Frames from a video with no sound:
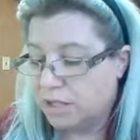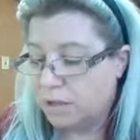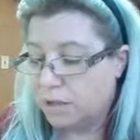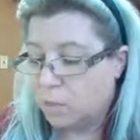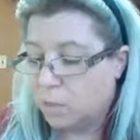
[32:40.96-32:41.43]

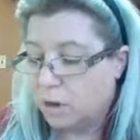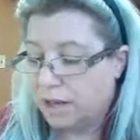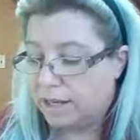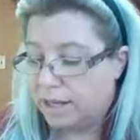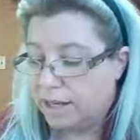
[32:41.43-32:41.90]
0,
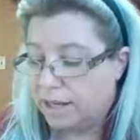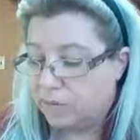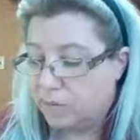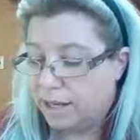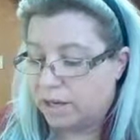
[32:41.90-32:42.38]
1,
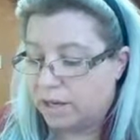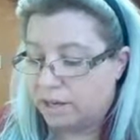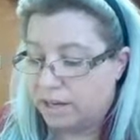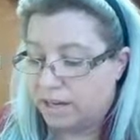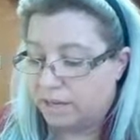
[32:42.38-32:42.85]
negative
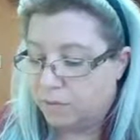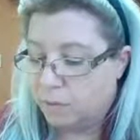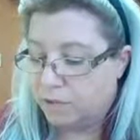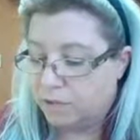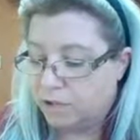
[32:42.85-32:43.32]

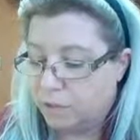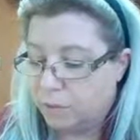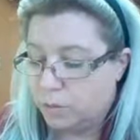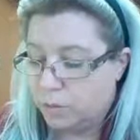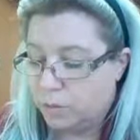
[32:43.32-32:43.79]
4, 2,
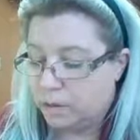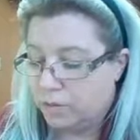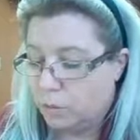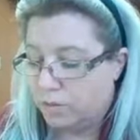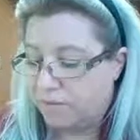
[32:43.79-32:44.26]
3,
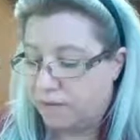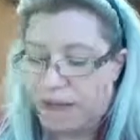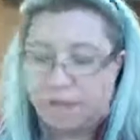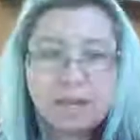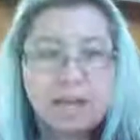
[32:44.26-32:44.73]
4,
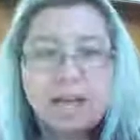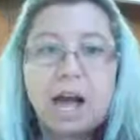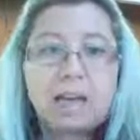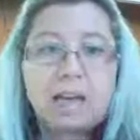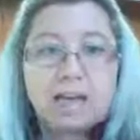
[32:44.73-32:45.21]
5,
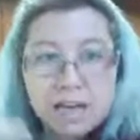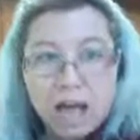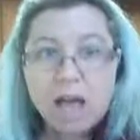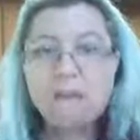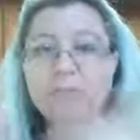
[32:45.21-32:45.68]

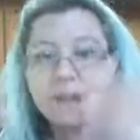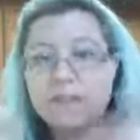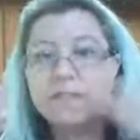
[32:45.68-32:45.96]
enough